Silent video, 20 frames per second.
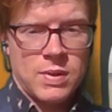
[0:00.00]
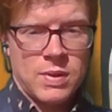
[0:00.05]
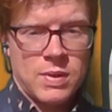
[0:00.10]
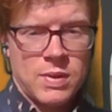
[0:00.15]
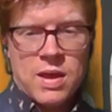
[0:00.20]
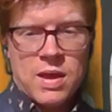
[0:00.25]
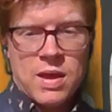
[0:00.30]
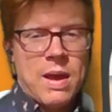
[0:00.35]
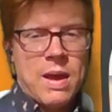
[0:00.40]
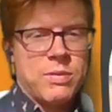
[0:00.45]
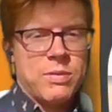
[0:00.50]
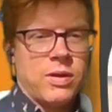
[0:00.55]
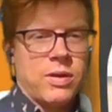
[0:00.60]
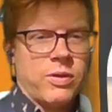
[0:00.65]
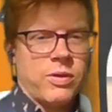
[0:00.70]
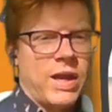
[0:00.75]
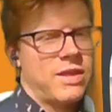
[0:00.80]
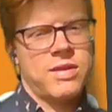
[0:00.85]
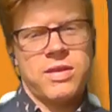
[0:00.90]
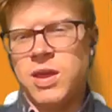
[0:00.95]
absolutely
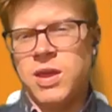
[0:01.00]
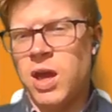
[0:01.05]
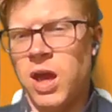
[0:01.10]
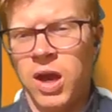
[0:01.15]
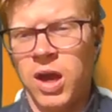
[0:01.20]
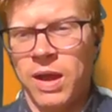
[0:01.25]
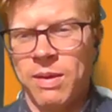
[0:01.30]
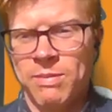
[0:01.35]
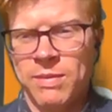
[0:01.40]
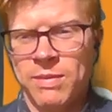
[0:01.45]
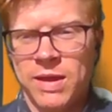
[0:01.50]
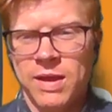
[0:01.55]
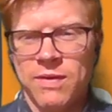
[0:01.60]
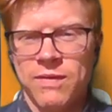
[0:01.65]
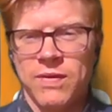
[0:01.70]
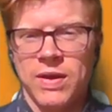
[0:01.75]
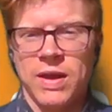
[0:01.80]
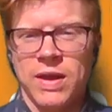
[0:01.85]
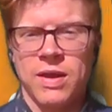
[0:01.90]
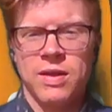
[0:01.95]
right. It's time
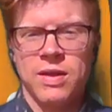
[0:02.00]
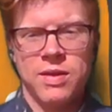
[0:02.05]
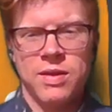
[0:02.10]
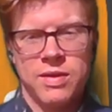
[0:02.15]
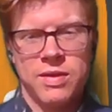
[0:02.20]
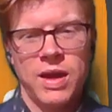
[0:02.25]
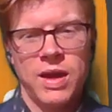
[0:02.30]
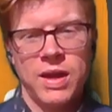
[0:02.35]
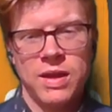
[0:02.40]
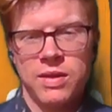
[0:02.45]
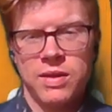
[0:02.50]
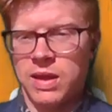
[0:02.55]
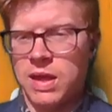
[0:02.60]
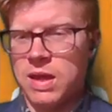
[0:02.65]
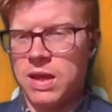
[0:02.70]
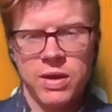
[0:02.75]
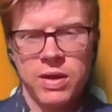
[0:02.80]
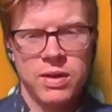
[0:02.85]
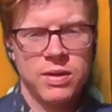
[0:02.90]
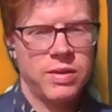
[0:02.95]
giver.
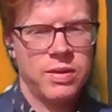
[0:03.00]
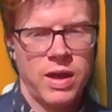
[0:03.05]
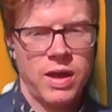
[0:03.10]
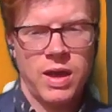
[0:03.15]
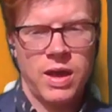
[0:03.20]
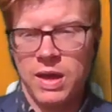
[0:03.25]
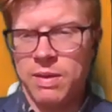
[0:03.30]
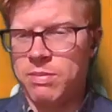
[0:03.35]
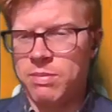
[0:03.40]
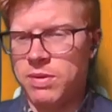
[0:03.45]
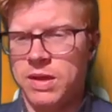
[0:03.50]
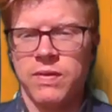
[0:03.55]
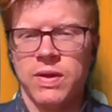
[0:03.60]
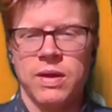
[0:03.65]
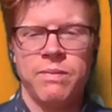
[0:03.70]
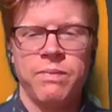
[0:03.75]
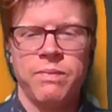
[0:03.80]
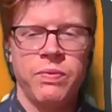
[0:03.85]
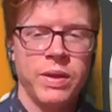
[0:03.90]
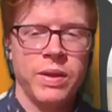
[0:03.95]
Zeitgeber, time
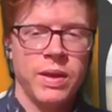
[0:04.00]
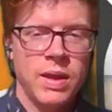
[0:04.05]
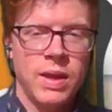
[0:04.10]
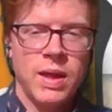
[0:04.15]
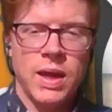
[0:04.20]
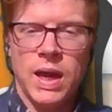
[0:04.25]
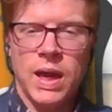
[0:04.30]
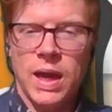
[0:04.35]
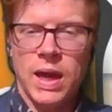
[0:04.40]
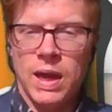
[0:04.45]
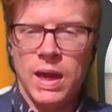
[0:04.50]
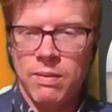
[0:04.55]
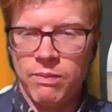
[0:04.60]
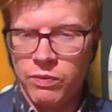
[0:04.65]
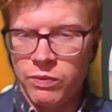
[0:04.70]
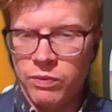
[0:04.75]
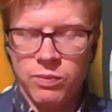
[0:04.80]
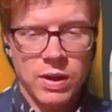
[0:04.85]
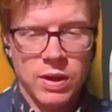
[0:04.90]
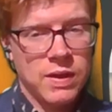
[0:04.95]
giver.
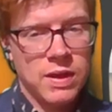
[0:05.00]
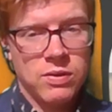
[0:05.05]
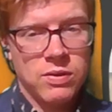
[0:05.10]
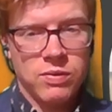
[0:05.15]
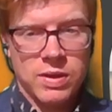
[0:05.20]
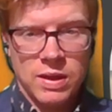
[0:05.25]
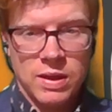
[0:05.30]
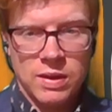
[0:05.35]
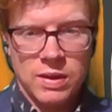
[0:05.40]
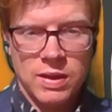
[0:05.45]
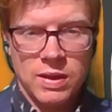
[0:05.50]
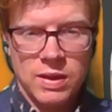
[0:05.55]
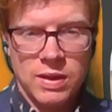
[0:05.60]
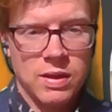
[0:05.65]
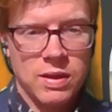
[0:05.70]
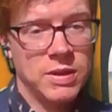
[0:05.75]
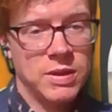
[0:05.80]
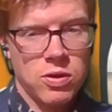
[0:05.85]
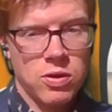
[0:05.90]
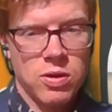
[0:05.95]
One of the interesting things about the
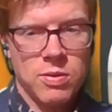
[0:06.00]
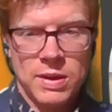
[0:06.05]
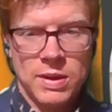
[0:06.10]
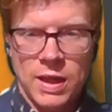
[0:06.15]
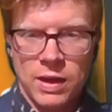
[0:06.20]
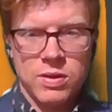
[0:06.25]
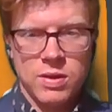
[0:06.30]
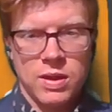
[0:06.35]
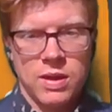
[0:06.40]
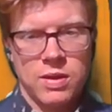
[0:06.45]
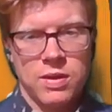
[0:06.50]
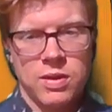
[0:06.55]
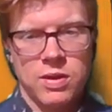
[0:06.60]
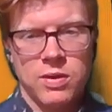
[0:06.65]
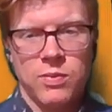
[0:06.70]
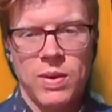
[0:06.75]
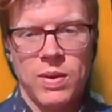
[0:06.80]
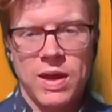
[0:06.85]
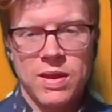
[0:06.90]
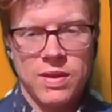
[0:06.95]
German language is
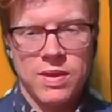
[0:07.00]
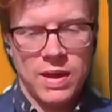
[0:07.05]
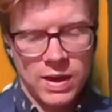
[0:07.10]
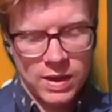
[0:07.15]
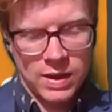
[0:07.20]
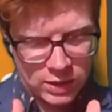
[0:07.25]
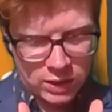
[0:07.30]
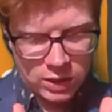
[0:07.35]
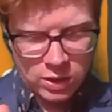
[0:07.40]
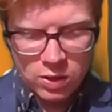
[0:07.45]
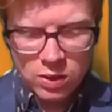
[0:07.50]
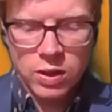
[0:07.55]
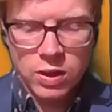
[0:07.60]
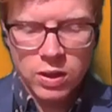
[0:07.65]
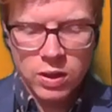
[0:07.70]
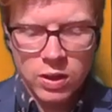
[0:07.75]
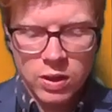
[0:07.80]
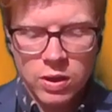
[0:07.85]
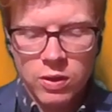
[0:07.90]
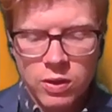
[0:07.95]
the way that
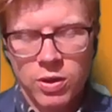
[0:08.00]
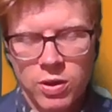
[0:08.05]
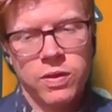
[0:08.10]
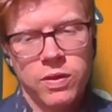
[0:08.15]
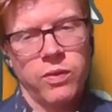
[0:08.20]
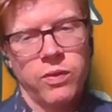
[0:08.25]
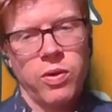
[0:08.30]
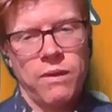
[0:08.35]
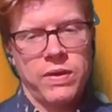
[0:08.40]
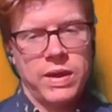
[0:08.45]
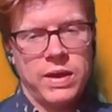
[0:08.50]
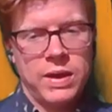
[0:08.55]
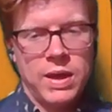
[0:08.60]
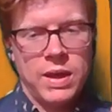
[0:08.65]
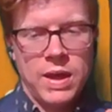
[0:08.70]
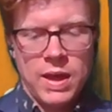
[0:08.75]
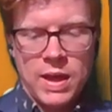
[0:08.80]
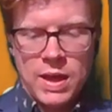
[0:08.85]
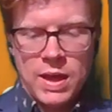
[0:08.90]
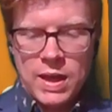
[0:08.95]
longer words are often,
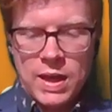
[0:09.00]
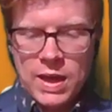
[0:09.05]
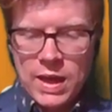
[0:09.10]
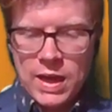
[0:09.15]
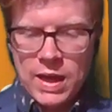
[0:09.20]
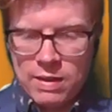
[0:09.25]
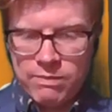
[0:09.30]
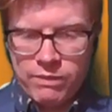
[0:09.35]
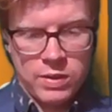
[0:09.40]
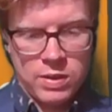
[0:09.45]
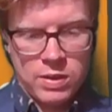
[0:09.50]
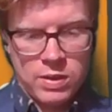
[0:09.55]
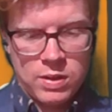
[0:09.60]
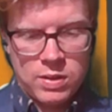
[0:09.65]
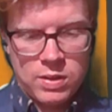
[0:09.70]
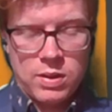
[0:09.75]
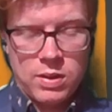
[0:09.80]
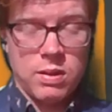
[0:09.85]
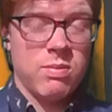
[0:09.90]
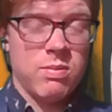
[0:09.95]

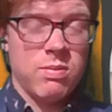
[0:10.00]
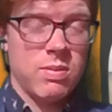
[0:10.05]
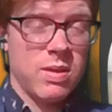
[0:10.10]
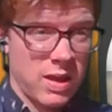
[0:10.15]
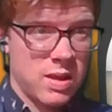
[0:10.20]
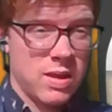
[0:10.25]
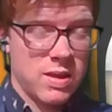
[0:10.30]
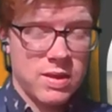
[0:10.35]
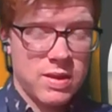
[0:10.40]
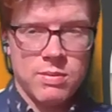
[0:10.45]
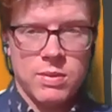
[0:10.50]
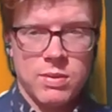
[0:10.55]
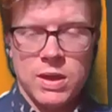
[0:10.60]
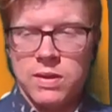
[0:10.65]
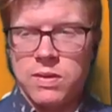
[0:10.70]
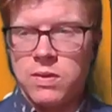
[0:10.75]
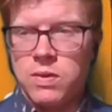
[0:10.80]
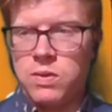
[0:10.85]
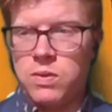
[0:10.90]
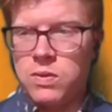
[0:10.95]
it's actually
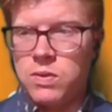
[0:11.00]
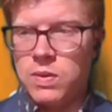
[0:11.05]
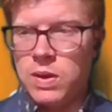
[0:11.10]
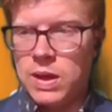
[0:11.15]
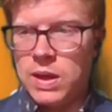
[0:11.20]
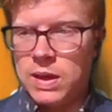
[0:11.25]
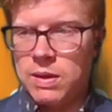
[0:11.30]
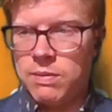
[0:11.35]
similar to